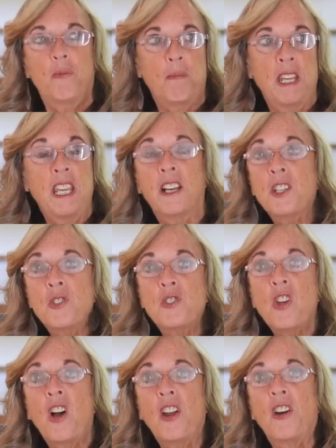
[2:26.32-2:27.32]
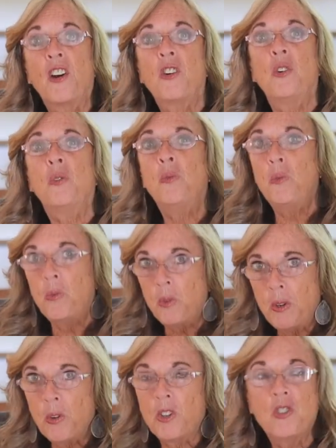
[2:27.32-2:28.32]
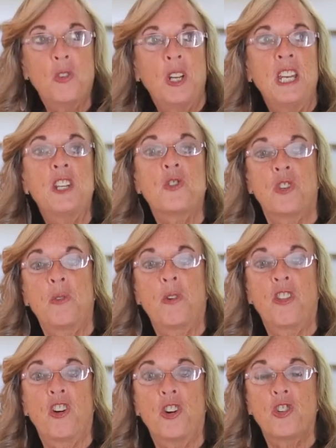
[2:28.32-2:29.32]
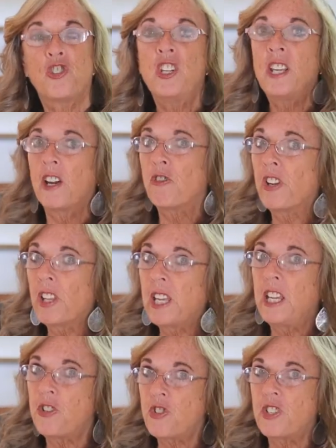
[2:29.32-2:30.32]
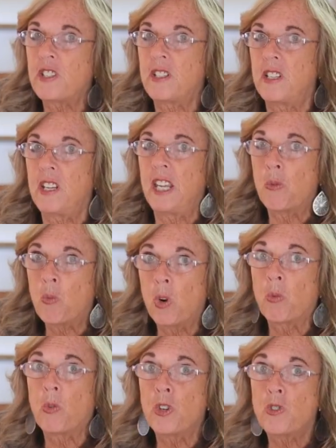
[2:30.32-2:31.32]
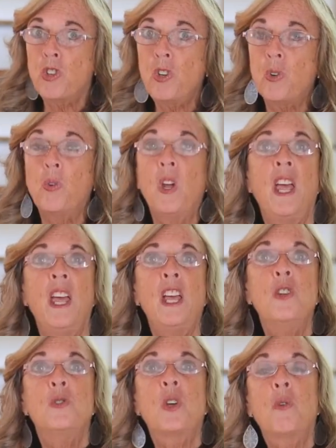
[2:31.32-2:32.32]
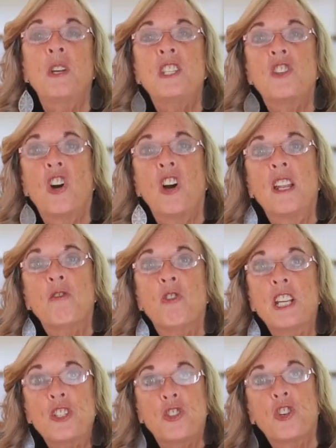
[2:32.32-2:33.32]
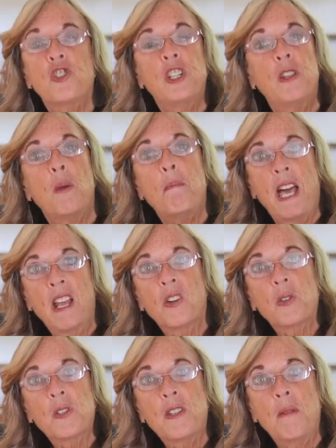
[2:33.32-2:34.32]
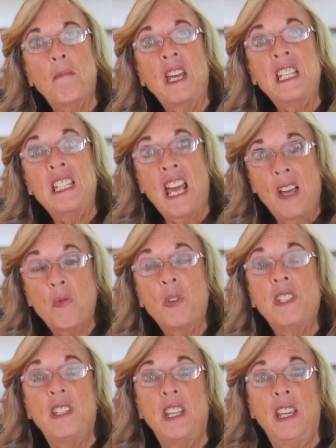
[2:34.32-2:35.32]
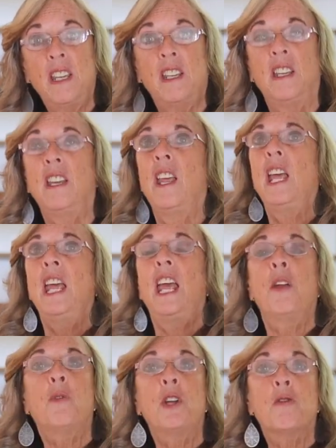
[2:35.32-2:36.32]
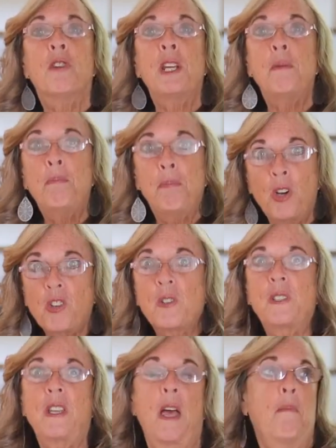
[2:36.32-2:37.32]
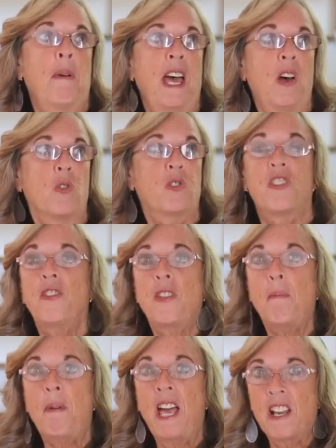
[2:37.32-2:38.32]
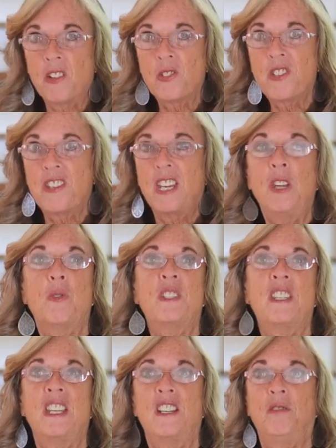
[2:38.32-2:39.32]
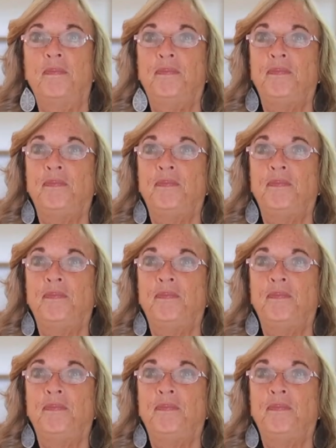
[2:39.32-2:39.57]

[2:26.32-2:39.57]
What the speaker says: youngest daughter, who we were doing history with her, she got really interested in World War II. So we started researching the battles that my dad was in, and we'd read books about the battles that he was in.